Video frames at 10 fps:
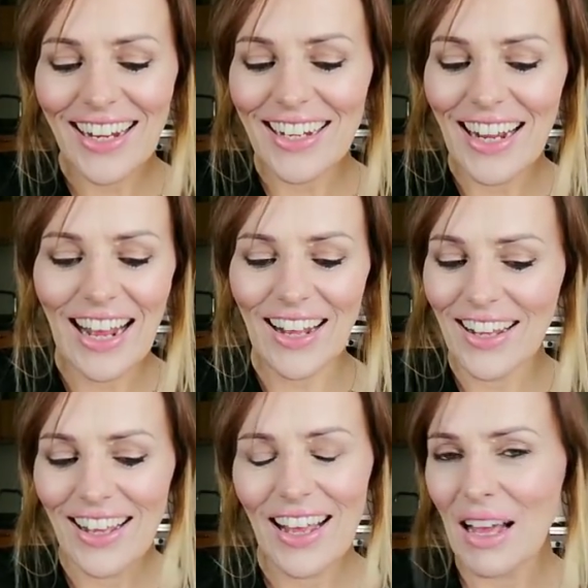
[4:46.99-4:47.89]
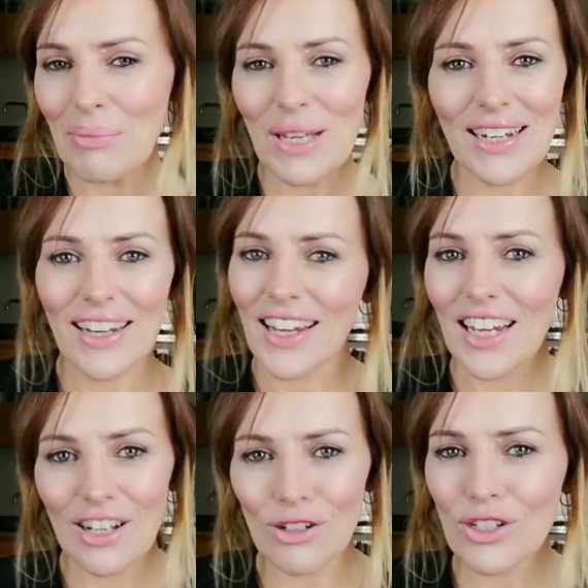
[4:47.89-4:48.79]
Yeah, I mean,
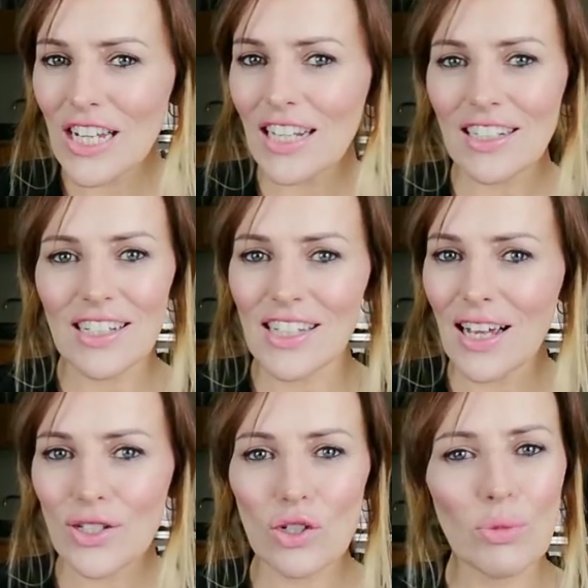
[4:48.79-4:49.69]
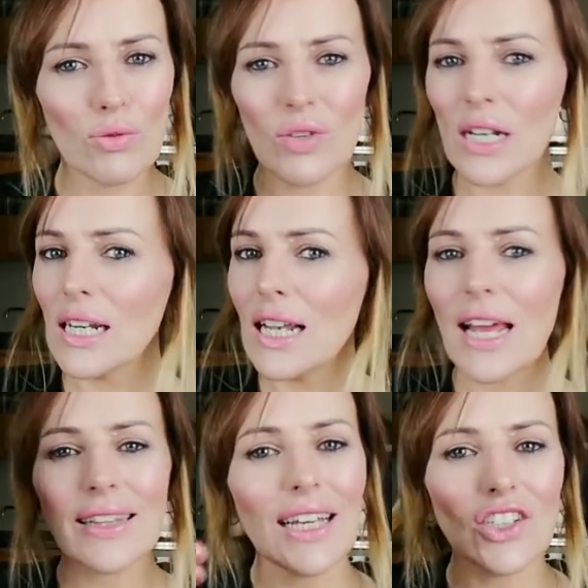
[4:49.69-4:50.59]
it looks like a disaster, but really
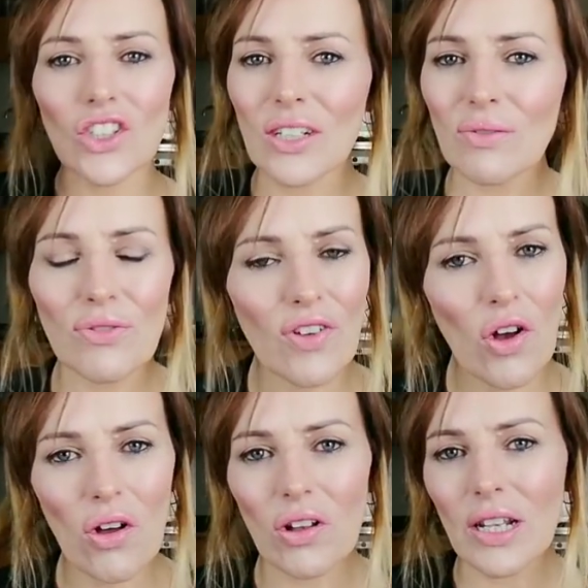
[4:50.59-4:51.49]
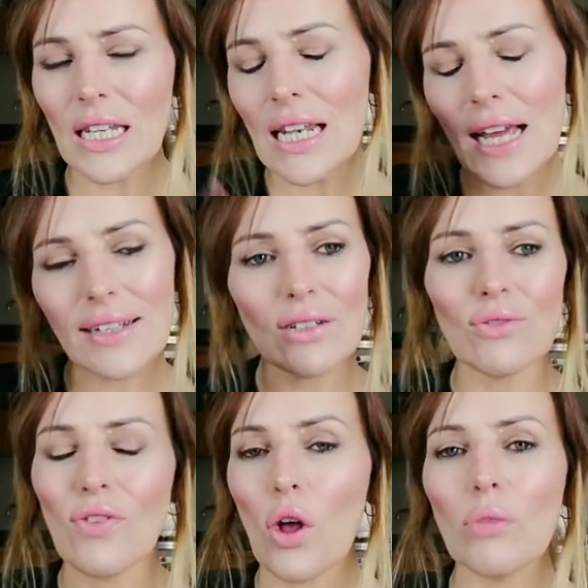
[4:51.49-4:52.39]
let that shit fall. Let it
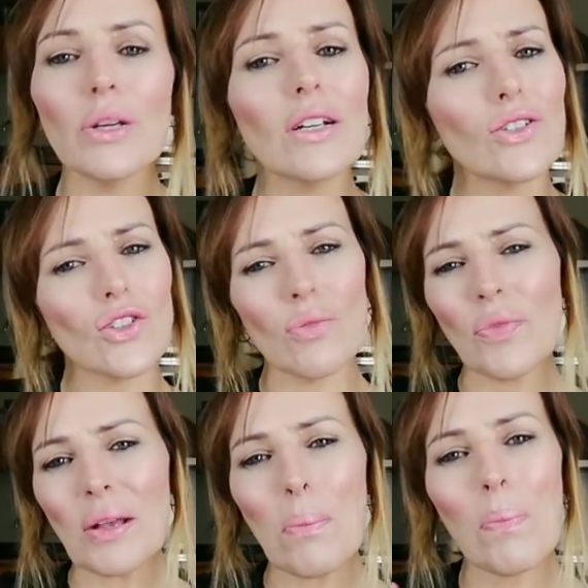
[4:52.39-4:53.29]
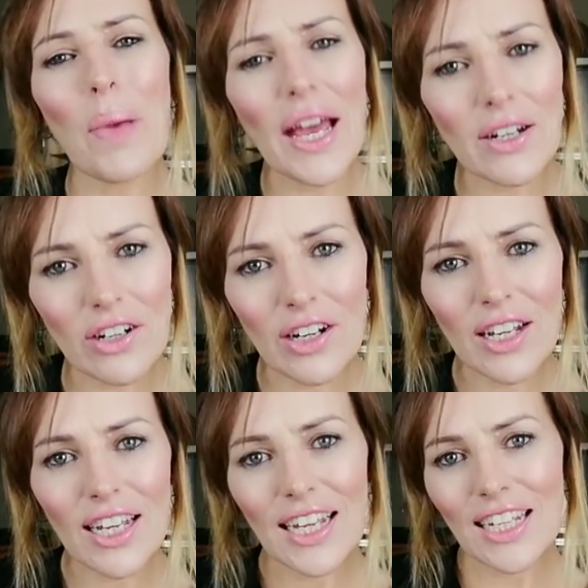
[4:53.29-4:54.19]
fall, because something better
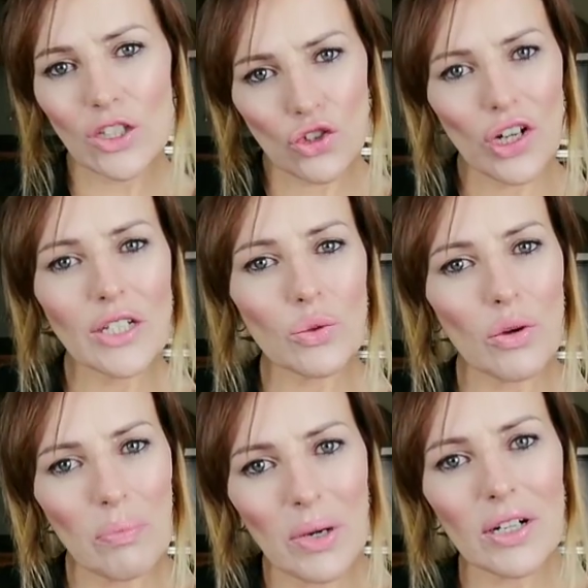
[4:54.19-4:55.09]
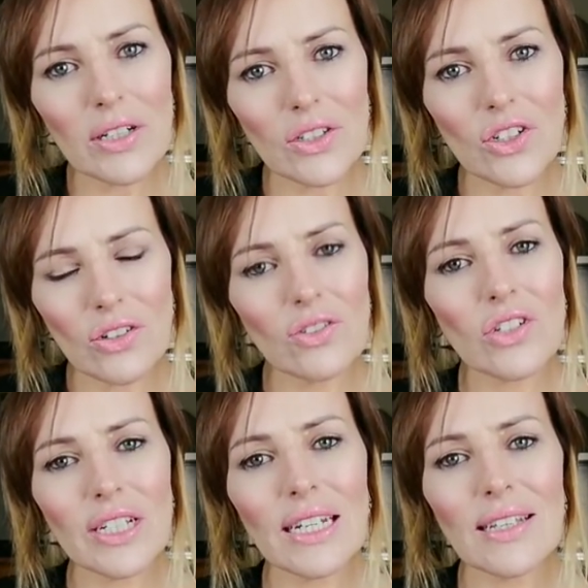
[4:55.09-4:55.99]
is trying to emerge
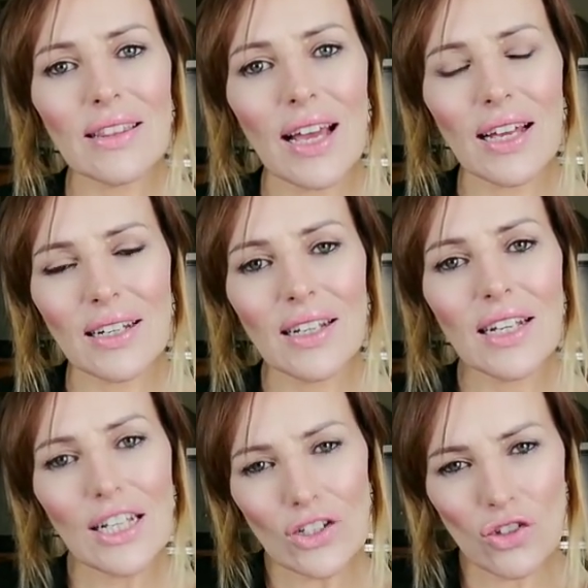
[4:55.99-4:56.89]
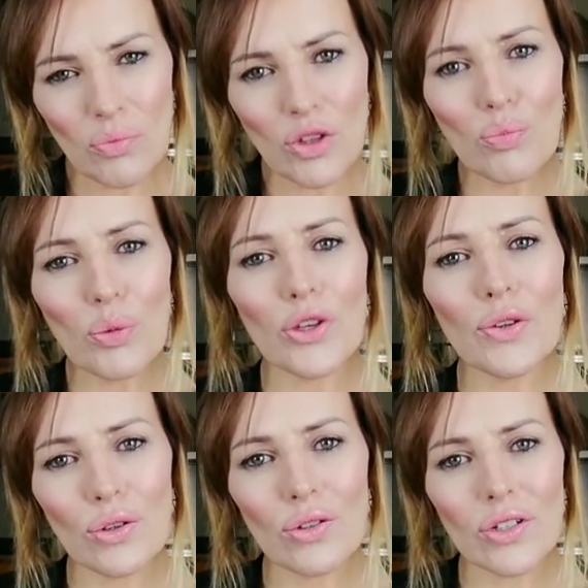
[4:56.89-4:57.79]
underneath that. Something
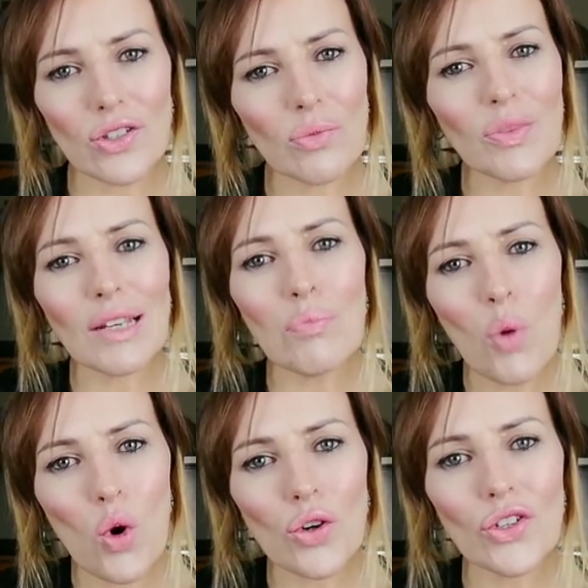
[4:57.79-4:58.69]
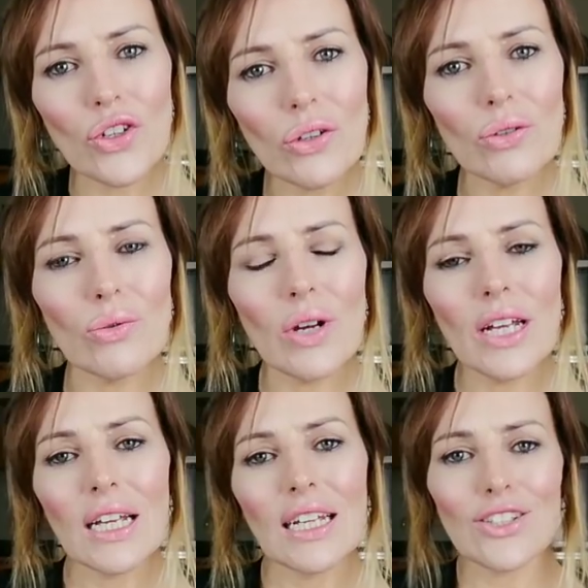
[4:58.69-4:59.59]
purer, something more you
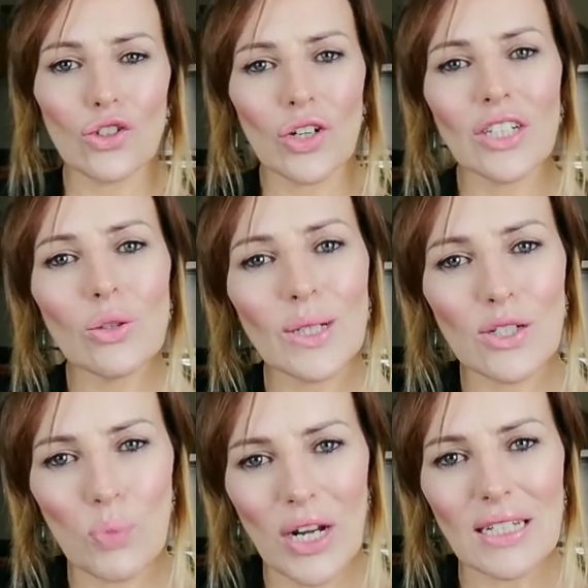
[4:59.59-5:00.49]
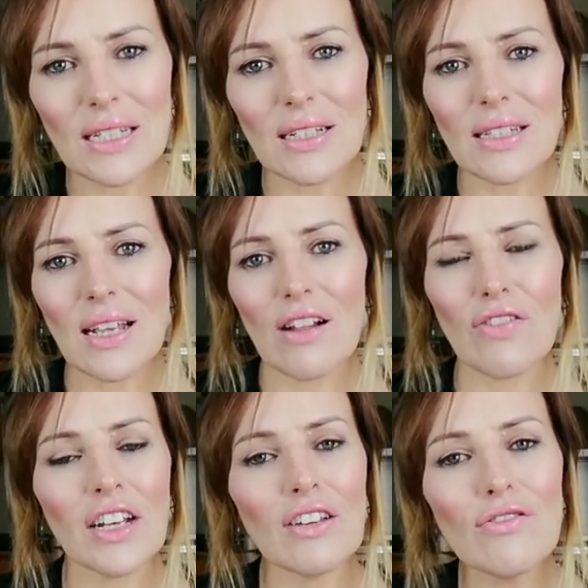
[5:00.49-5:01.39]
is trying to express
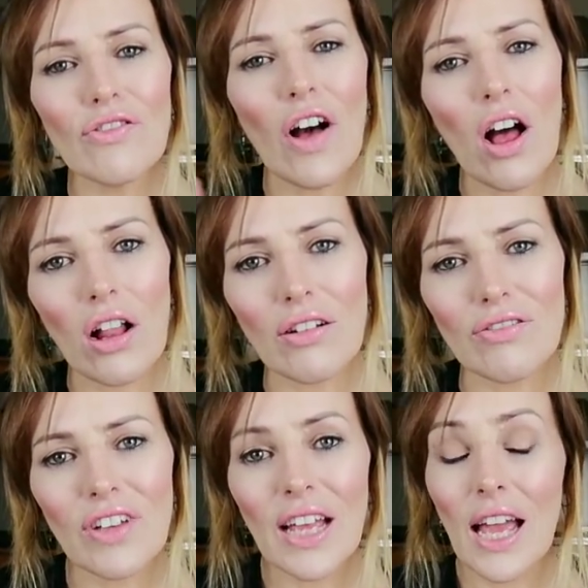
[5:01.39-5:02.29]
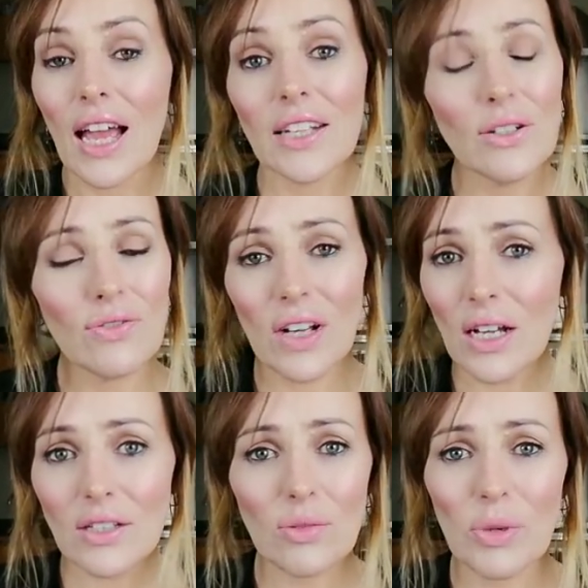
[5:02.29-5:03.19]
itself and evolve. And you've
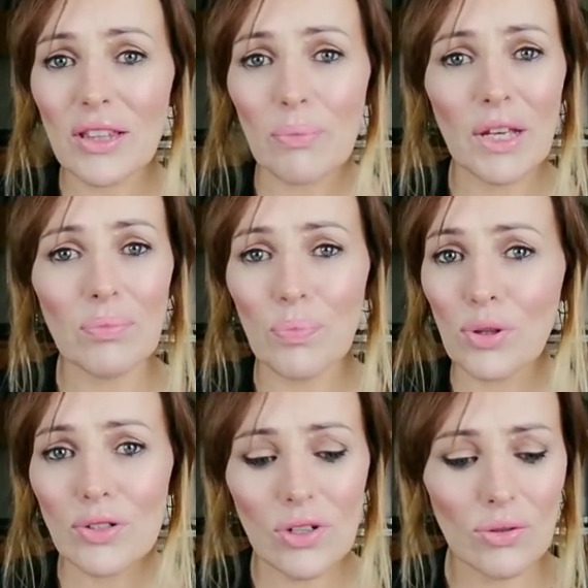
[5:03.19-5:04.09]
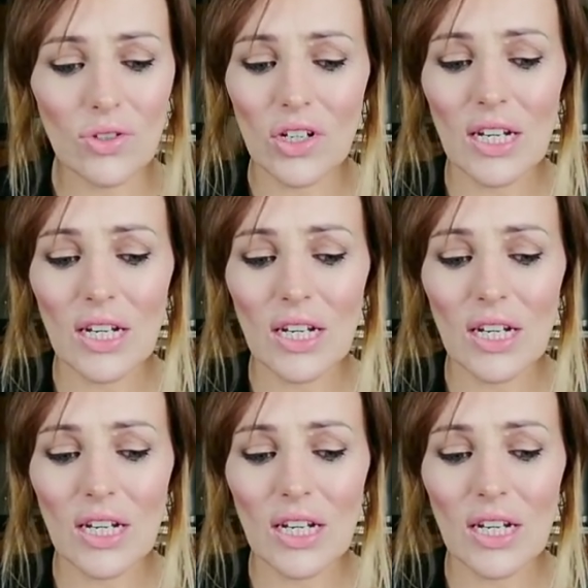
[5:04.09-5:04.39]
got to be the big bulldozer